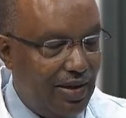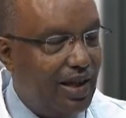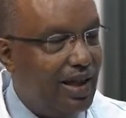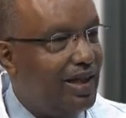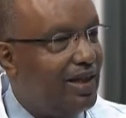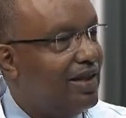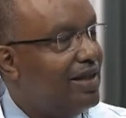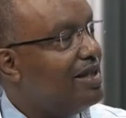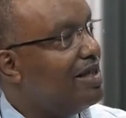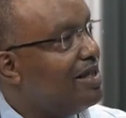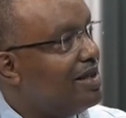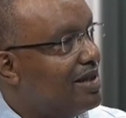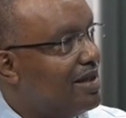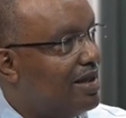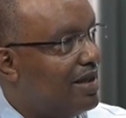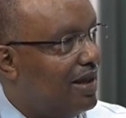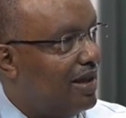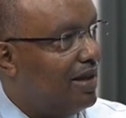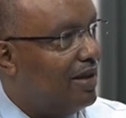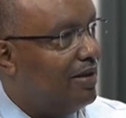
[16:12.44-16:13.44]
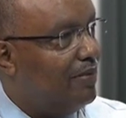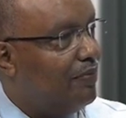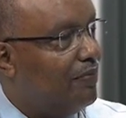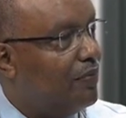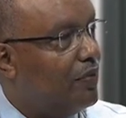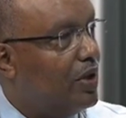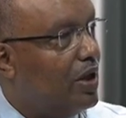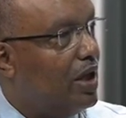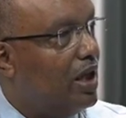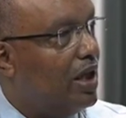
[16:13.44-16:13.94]
This is a
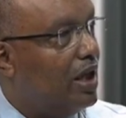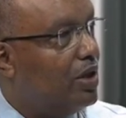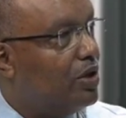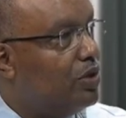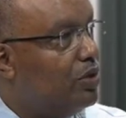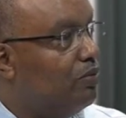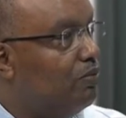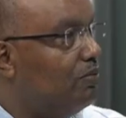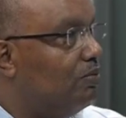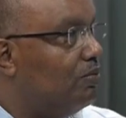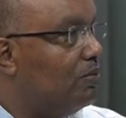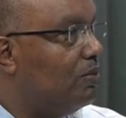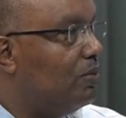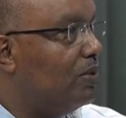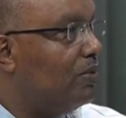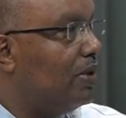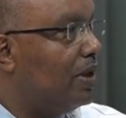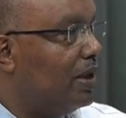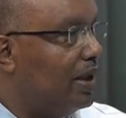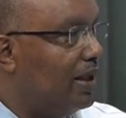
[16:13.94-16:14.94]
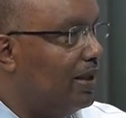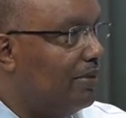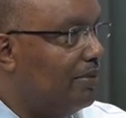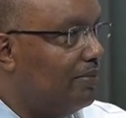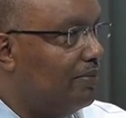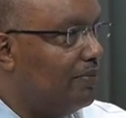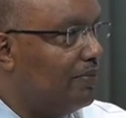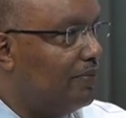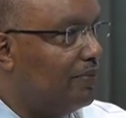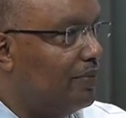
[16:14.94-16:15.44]
really
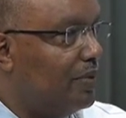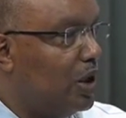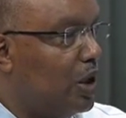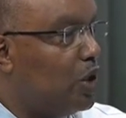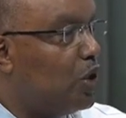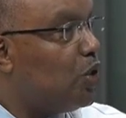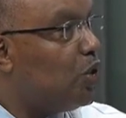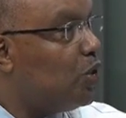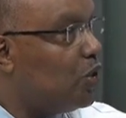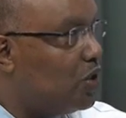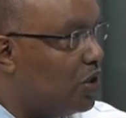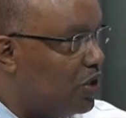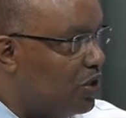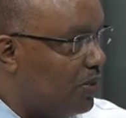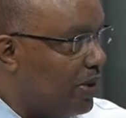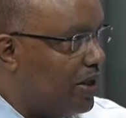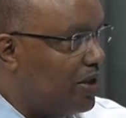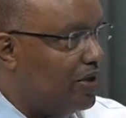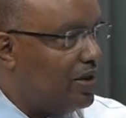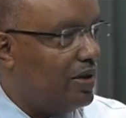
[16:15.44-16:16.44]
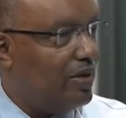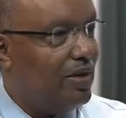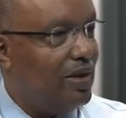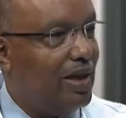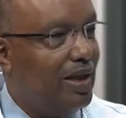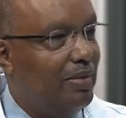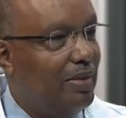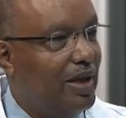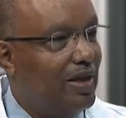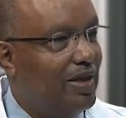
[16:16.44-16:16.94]
true situation.
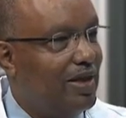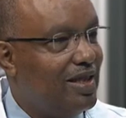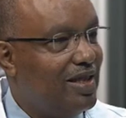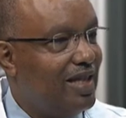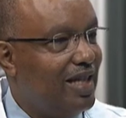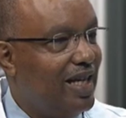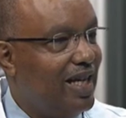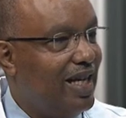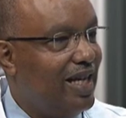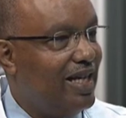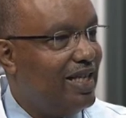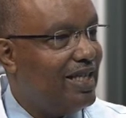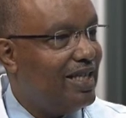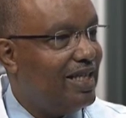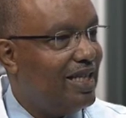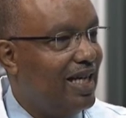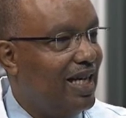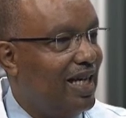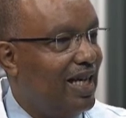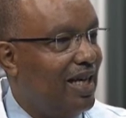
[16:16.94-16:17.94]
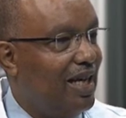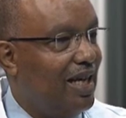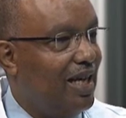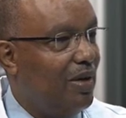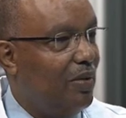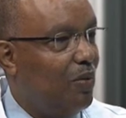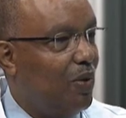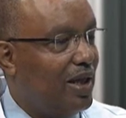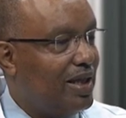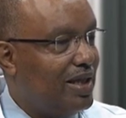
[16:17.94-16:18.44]
I mean, this is
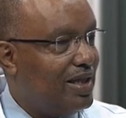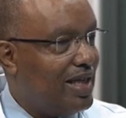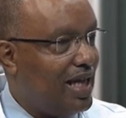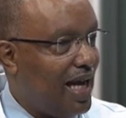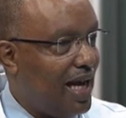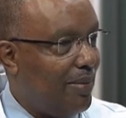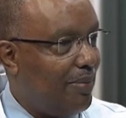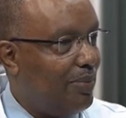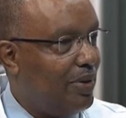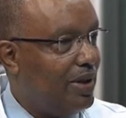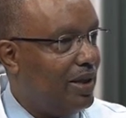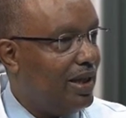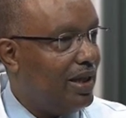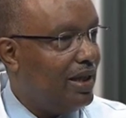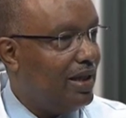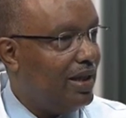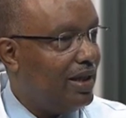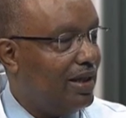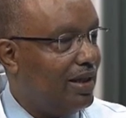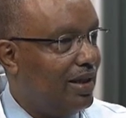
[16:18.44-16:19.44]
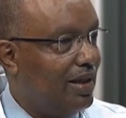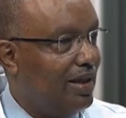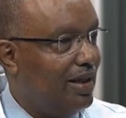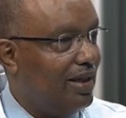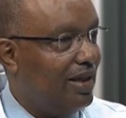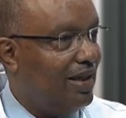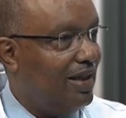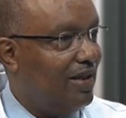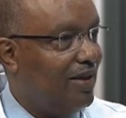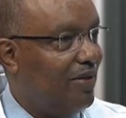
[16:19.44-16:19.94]
what is happening
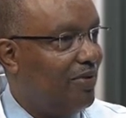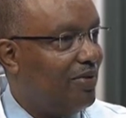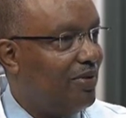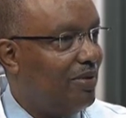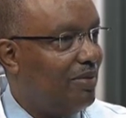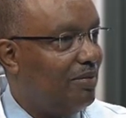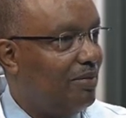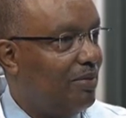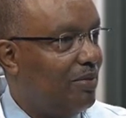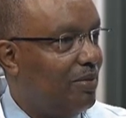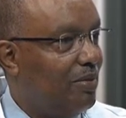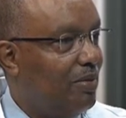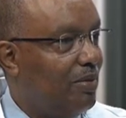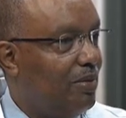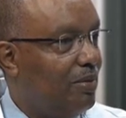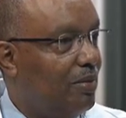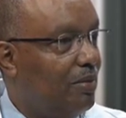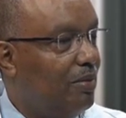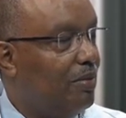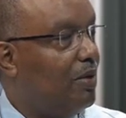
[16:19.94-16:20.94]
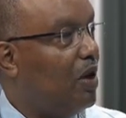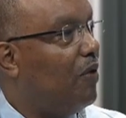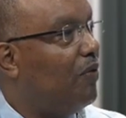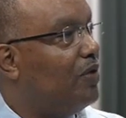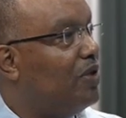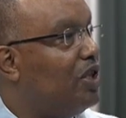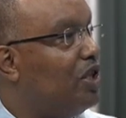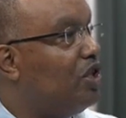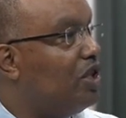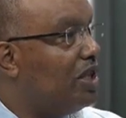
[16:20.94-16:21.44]
of
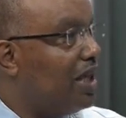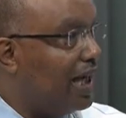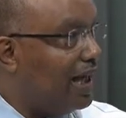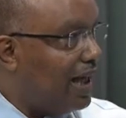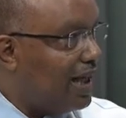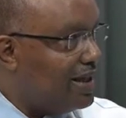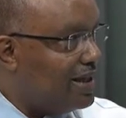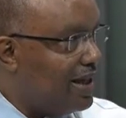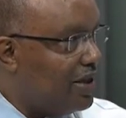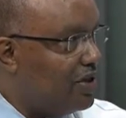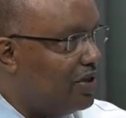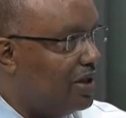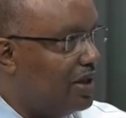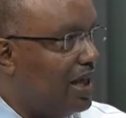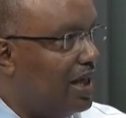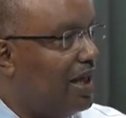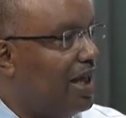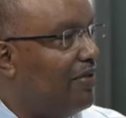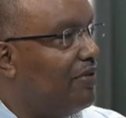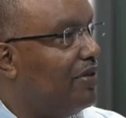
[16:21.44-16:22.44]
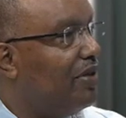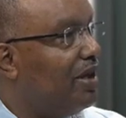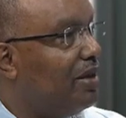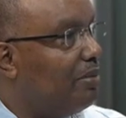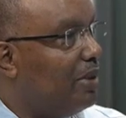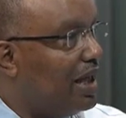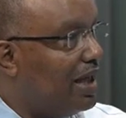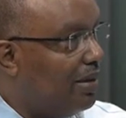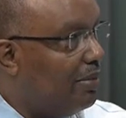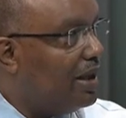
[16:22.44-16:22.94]
digitalization and everything
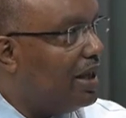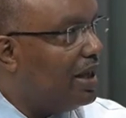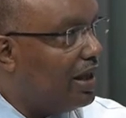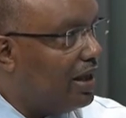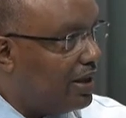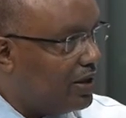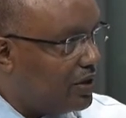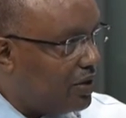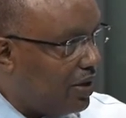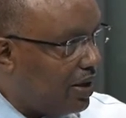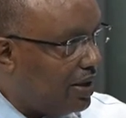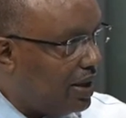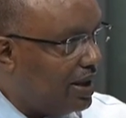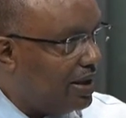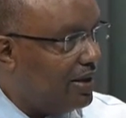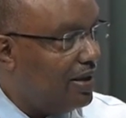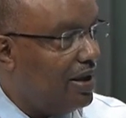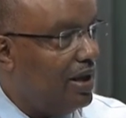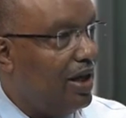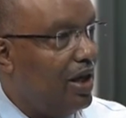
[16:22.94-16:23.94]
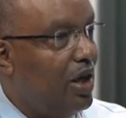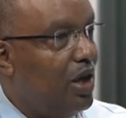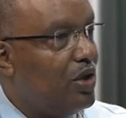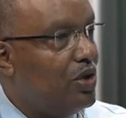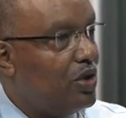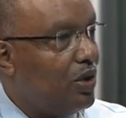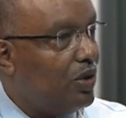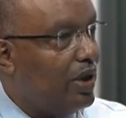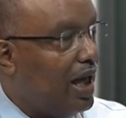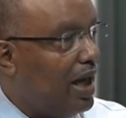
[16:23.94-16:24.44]
becoming electronic.
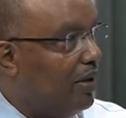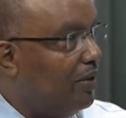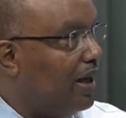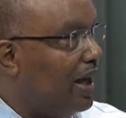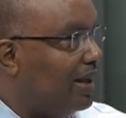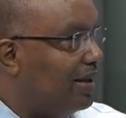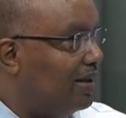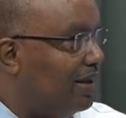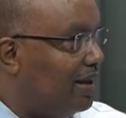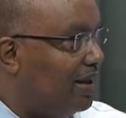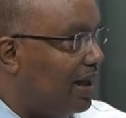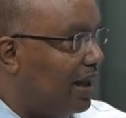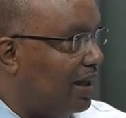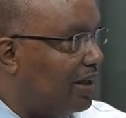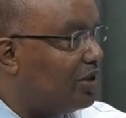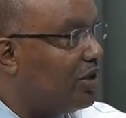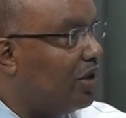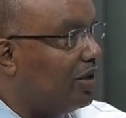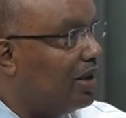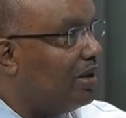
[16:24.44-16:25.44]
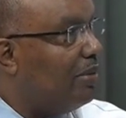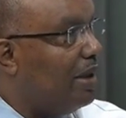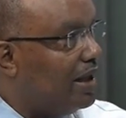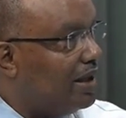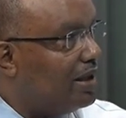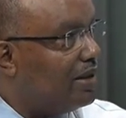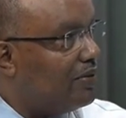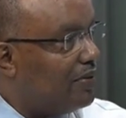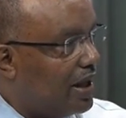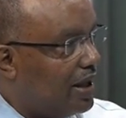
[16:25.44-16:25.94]
So now, like the electronic
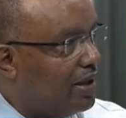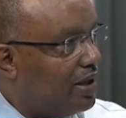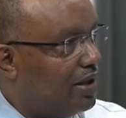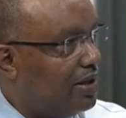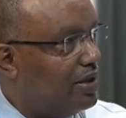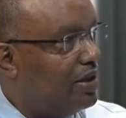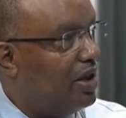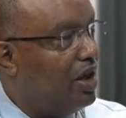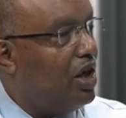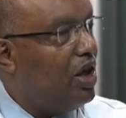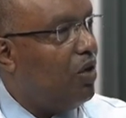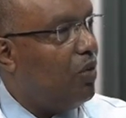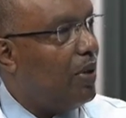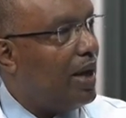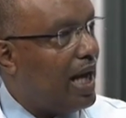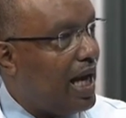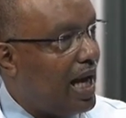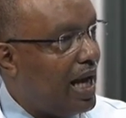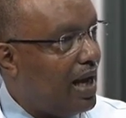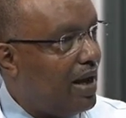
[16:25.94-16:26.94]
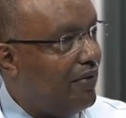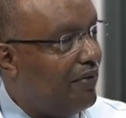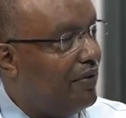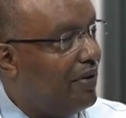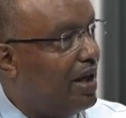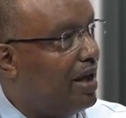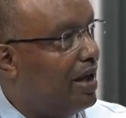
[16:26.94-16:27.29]
medical record, we have